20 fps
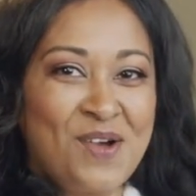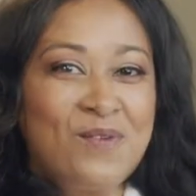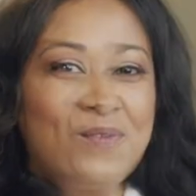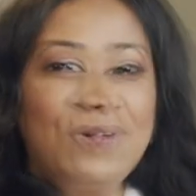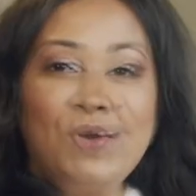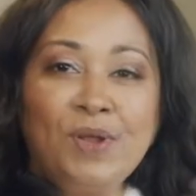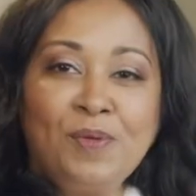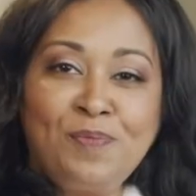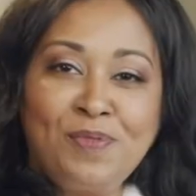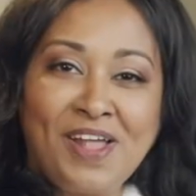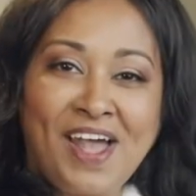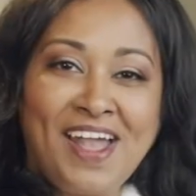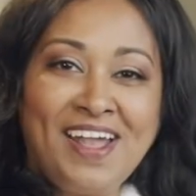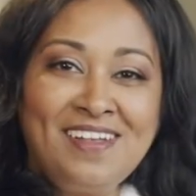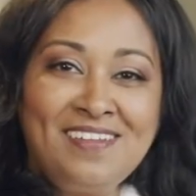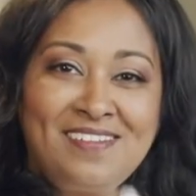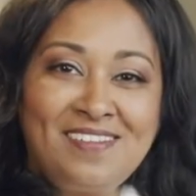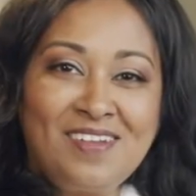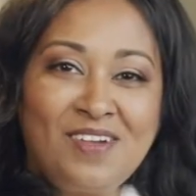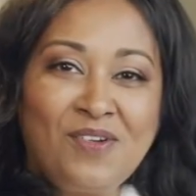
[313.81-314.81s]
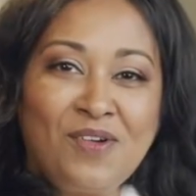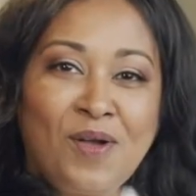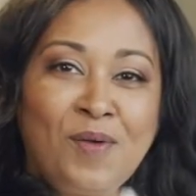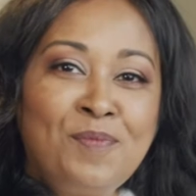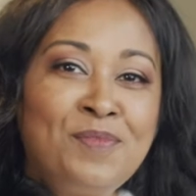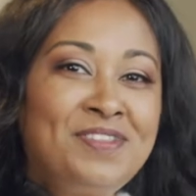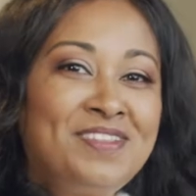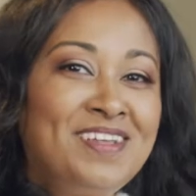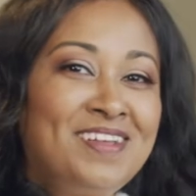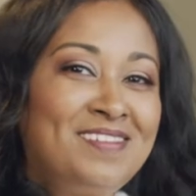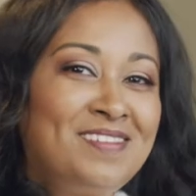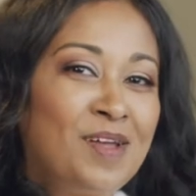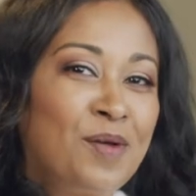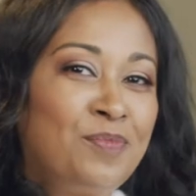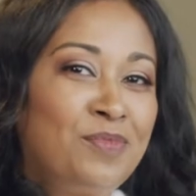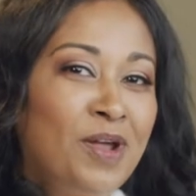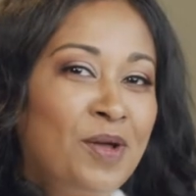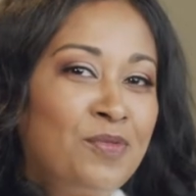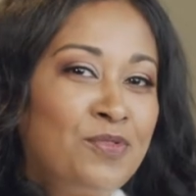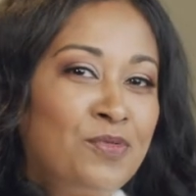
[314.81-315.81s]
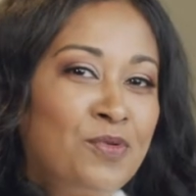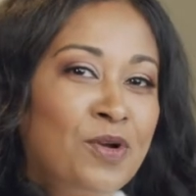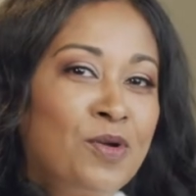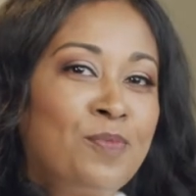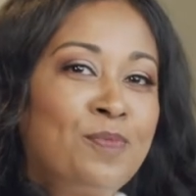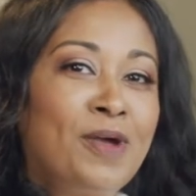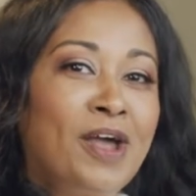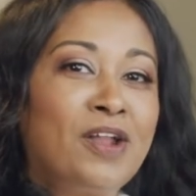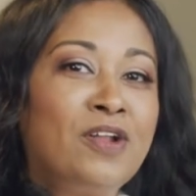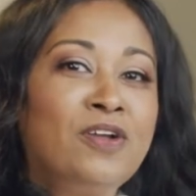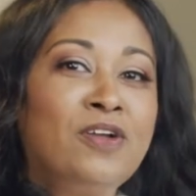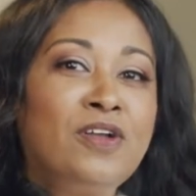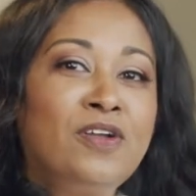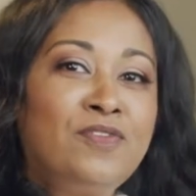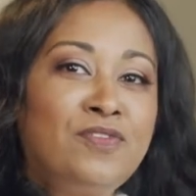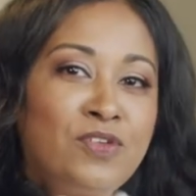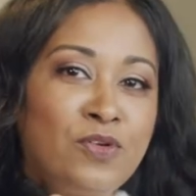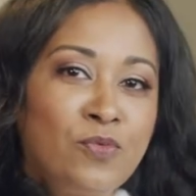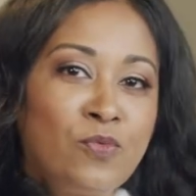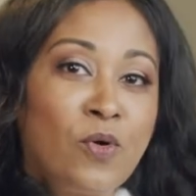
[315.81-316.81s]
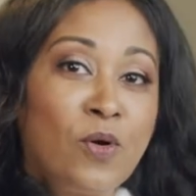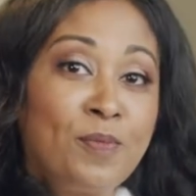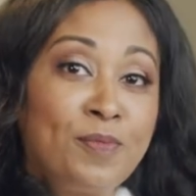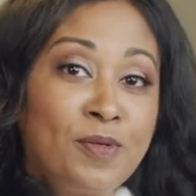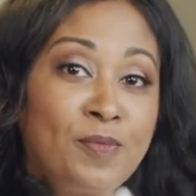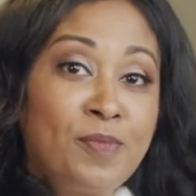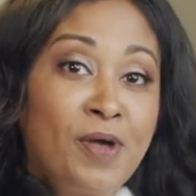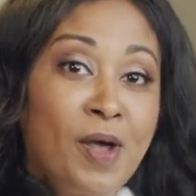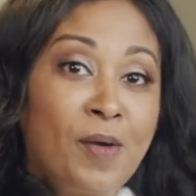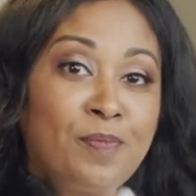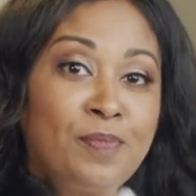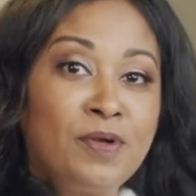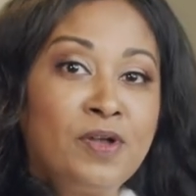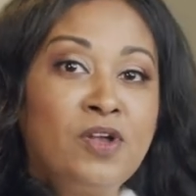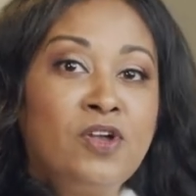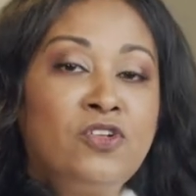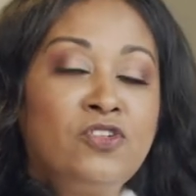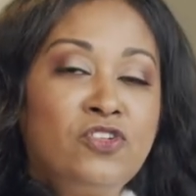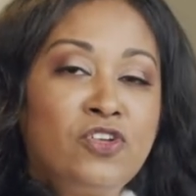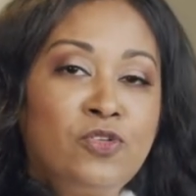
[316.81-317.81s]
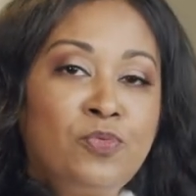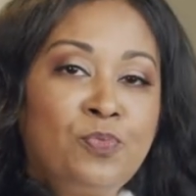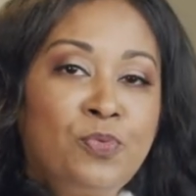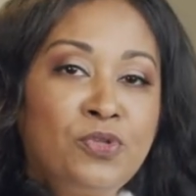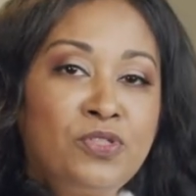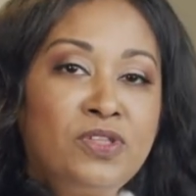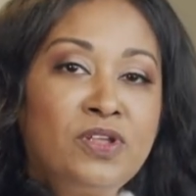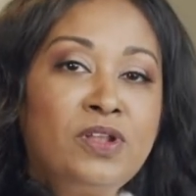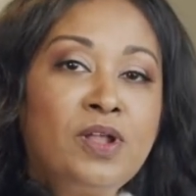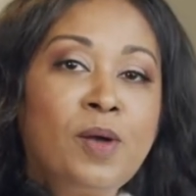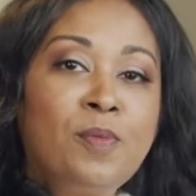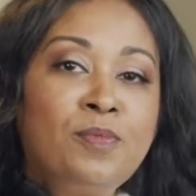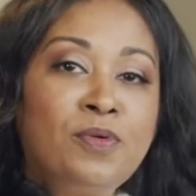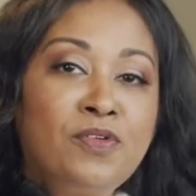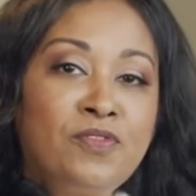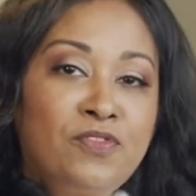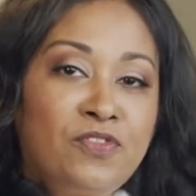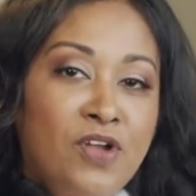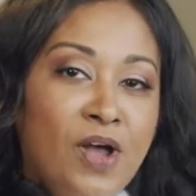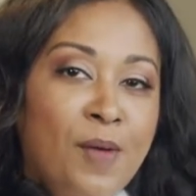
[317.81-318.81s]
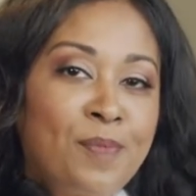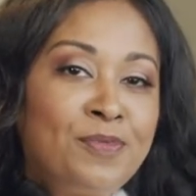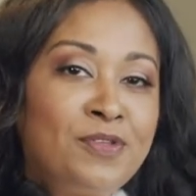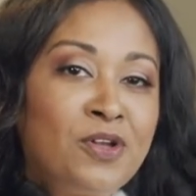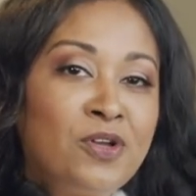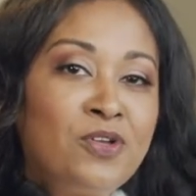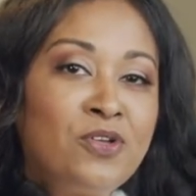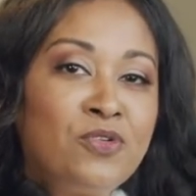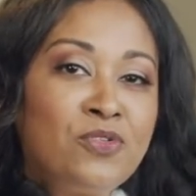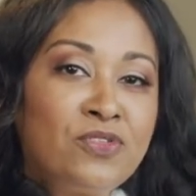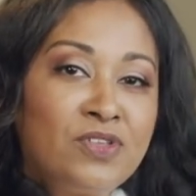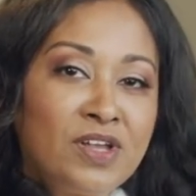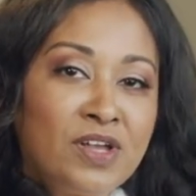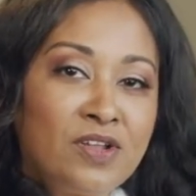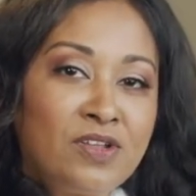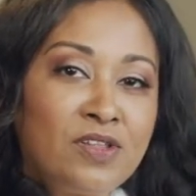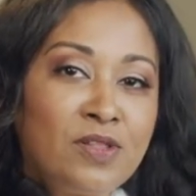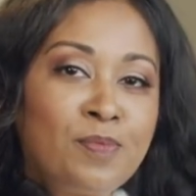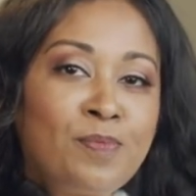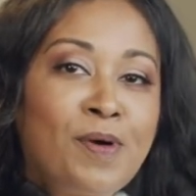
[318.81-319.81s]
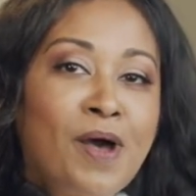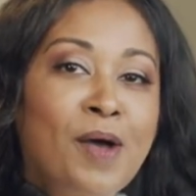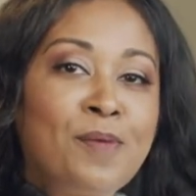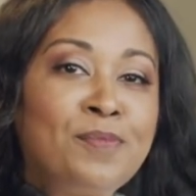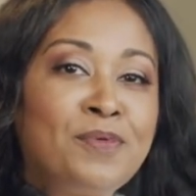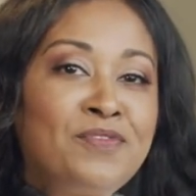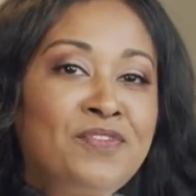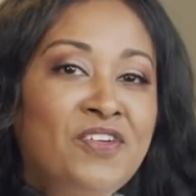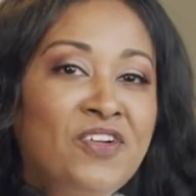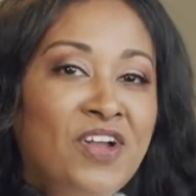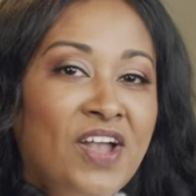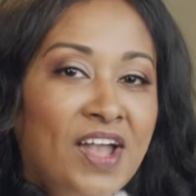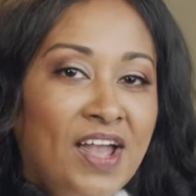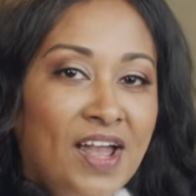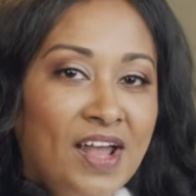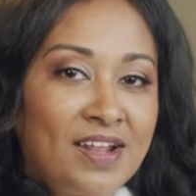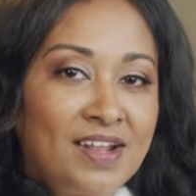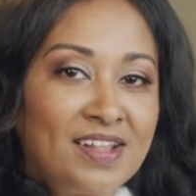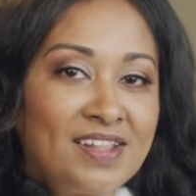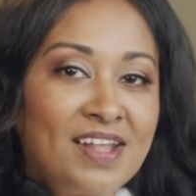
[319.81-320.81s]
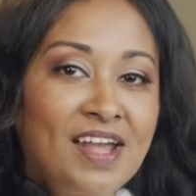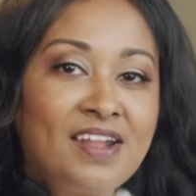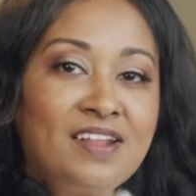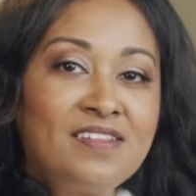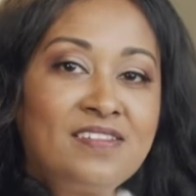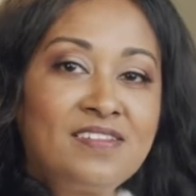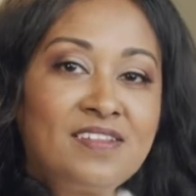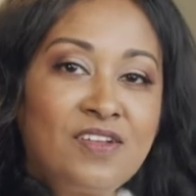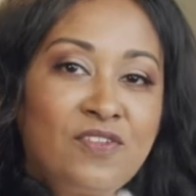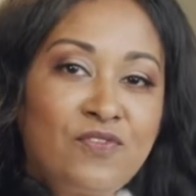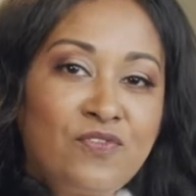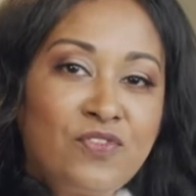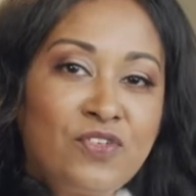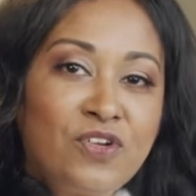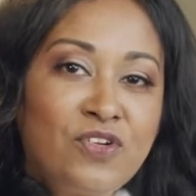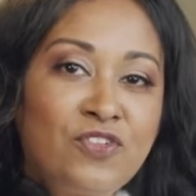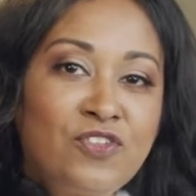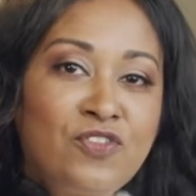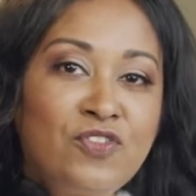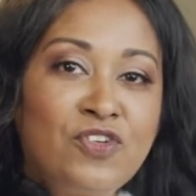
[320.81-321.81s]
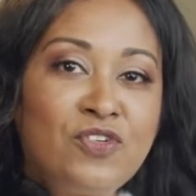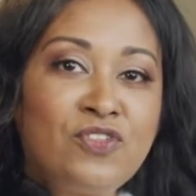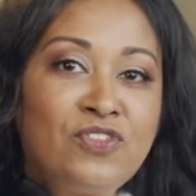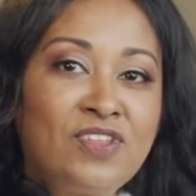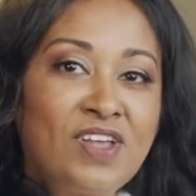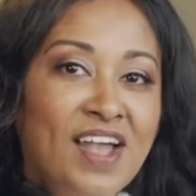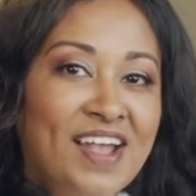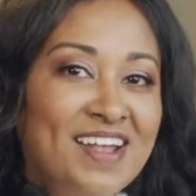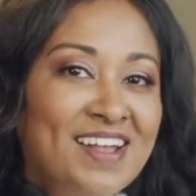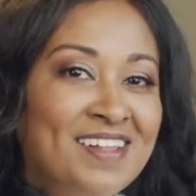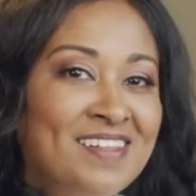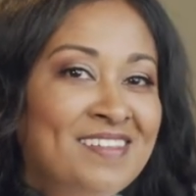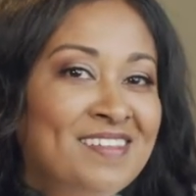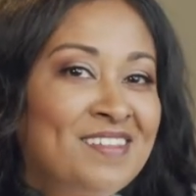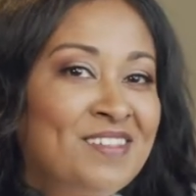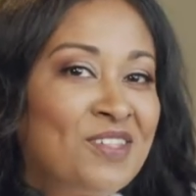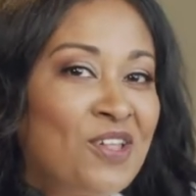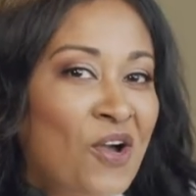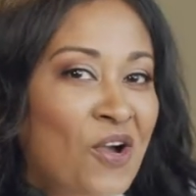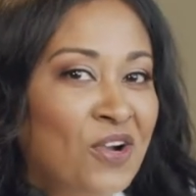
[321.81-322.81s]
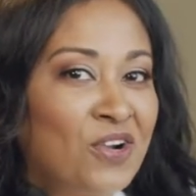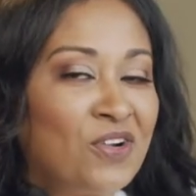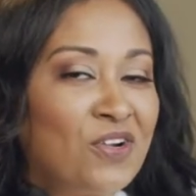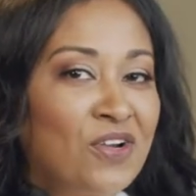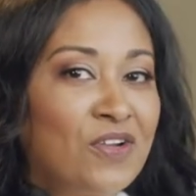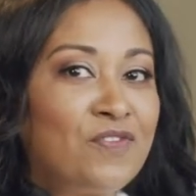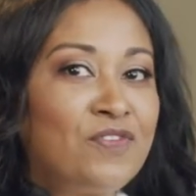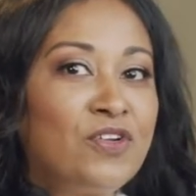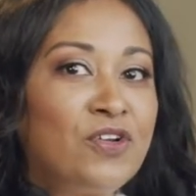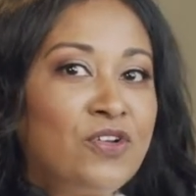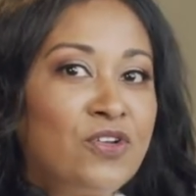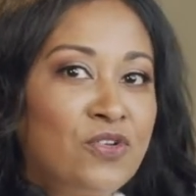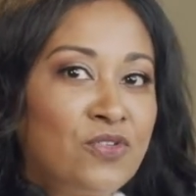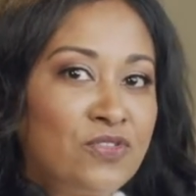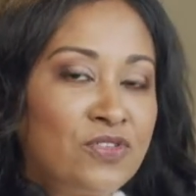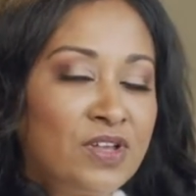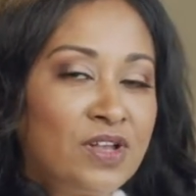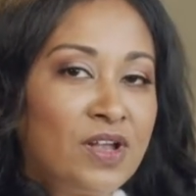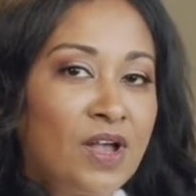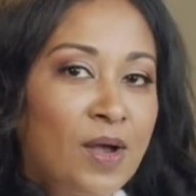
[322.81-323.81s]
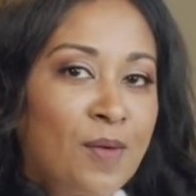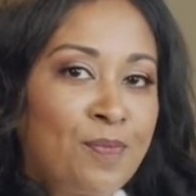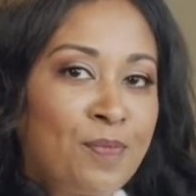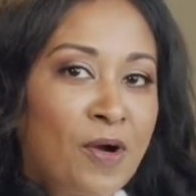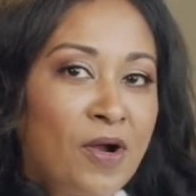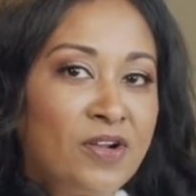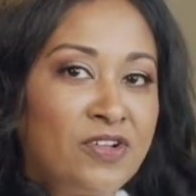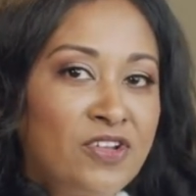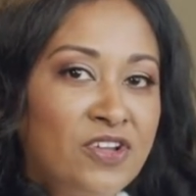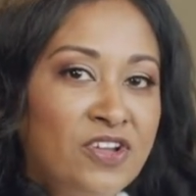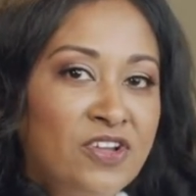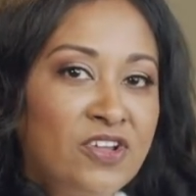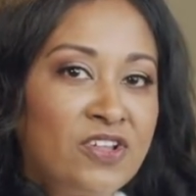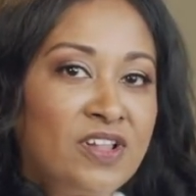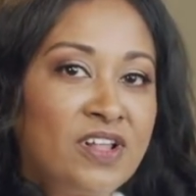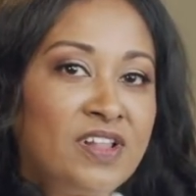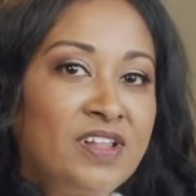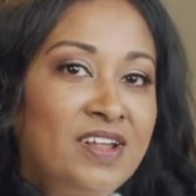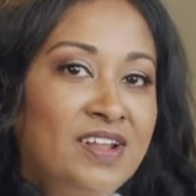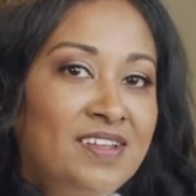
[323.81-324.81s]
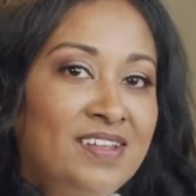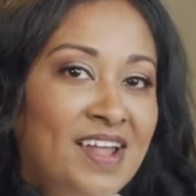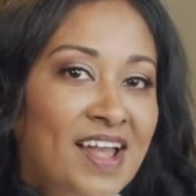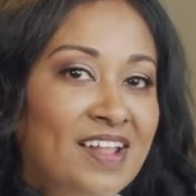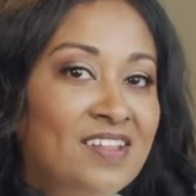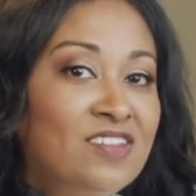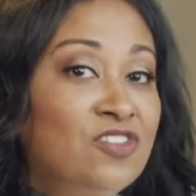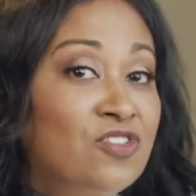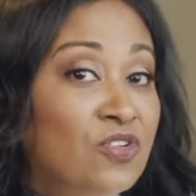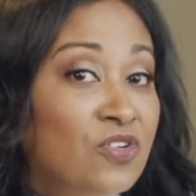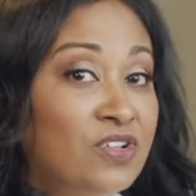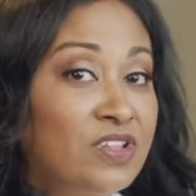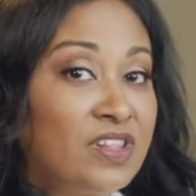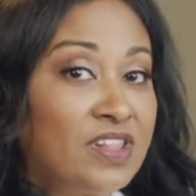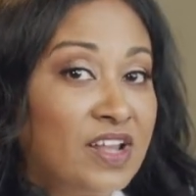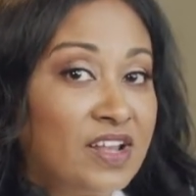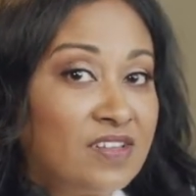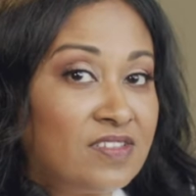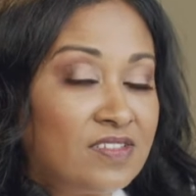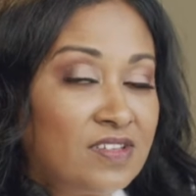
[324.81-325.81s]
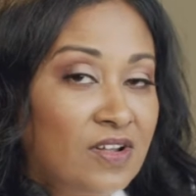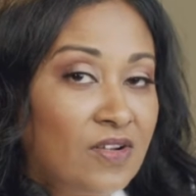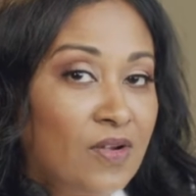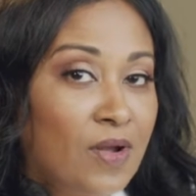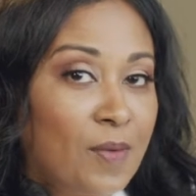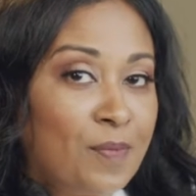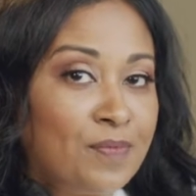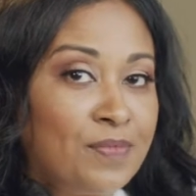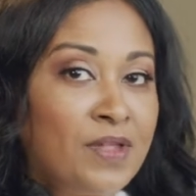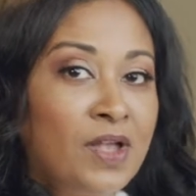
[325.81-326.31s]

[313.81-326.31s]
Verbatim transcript: When applying serums, they sometimes work better if you warm them up. Just put the number of drops you're using into the palm of your hand and let it sit for a few seconds longer if you're using a particularly dense or thick serum.